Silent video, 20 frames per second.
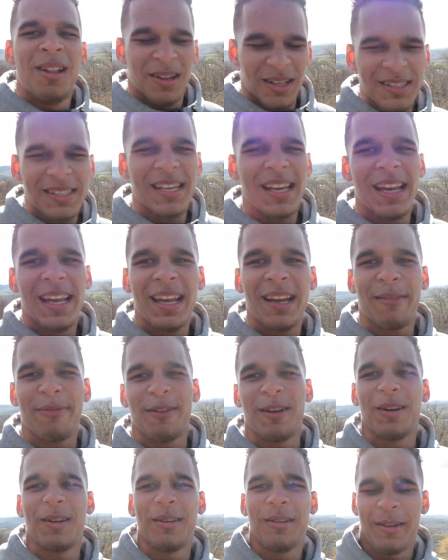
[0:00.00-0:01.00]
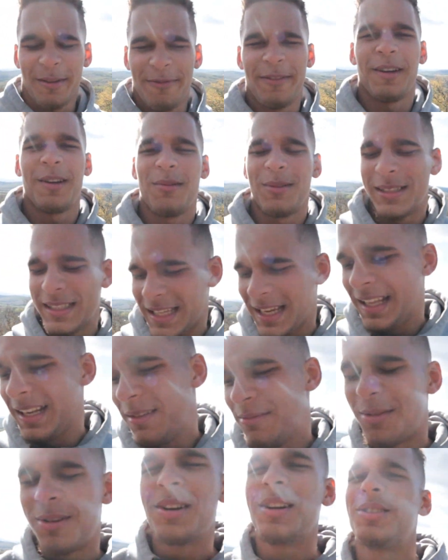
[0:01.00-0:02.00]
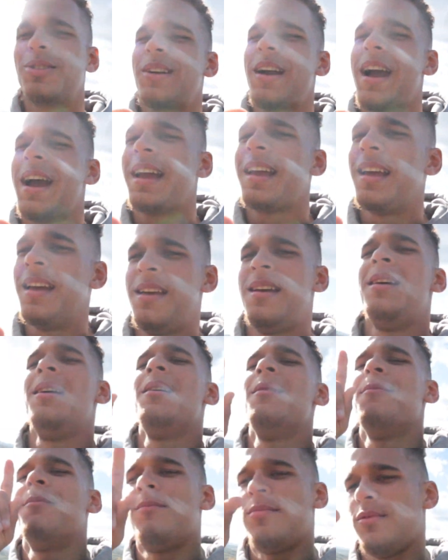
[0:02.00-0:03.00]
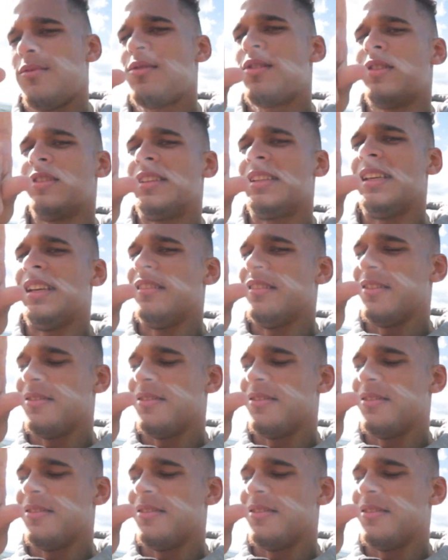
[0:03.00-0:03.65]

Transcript: Let's see if it if it will stand it. We're gonna try, but we're gonna see